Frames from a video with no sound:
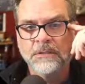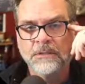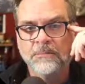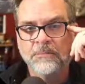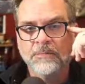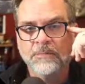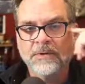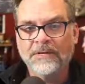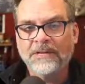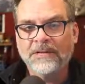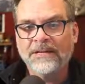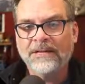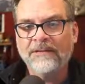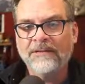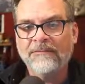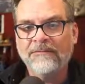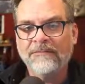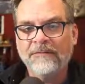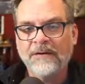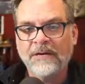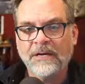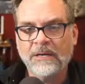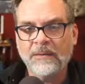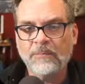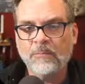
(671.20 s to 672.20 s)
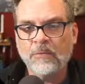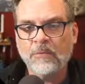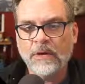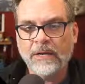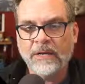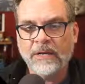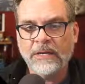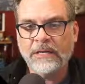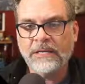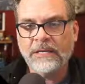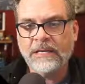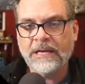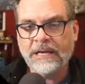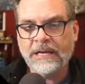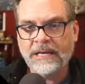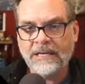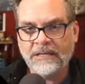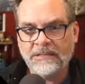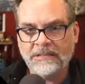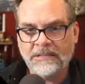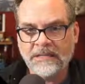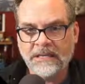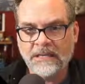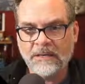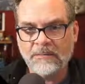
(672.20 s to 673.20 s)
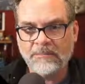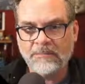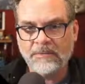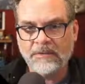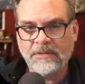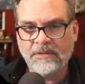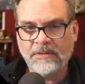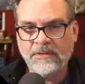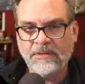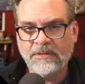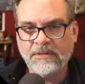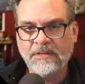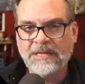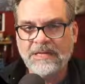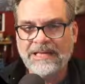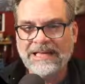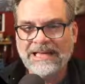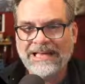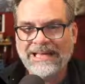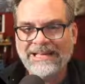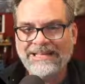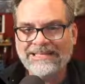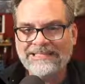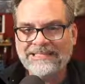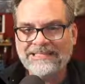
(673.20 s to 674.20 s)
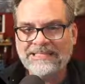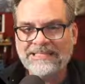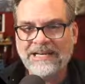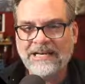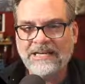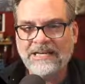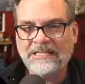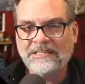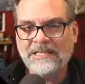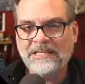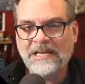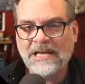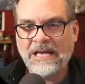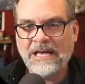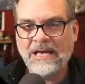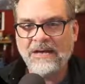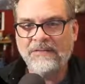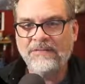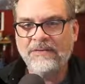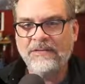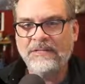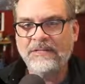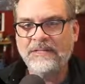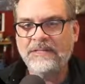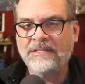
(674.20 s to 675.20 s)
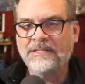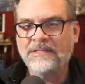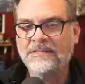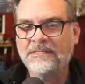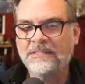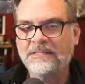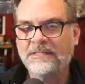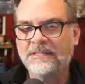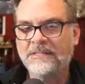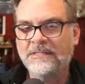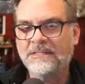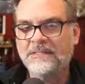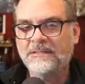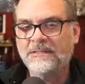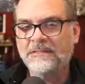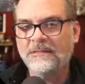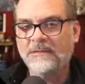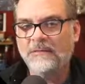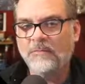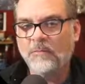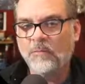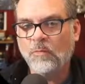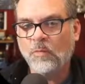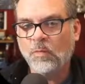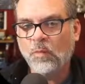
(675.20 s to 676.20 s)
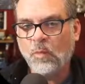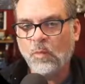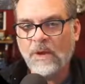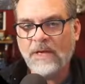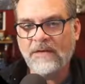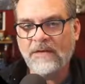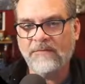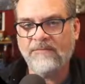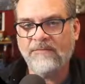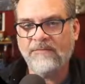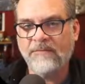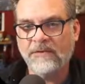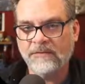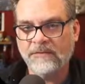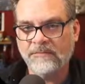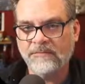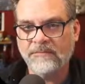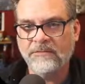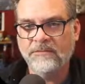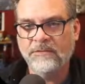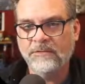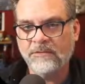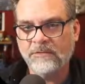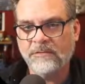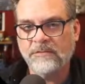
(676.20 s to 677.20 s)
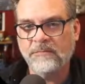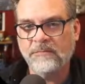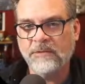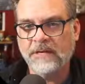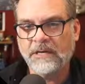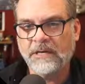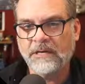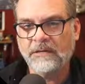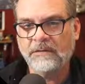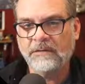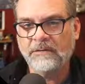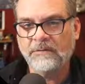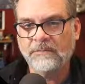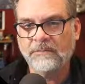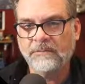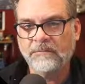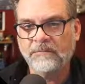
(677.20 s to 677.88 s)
But if I'm writing ad copy, it's got to have at least a whiff of truth about it.